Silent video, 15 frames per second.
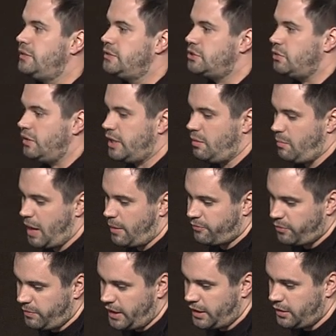So it can map
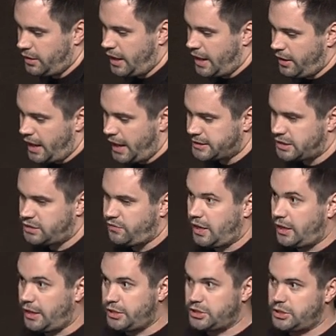from that access
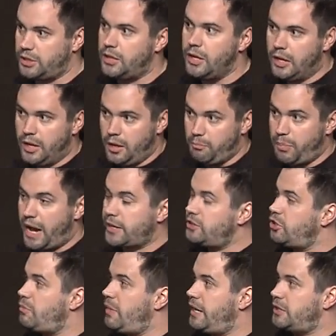violation back to
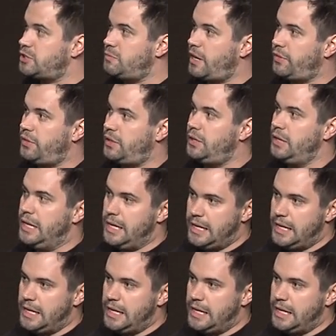your managed method,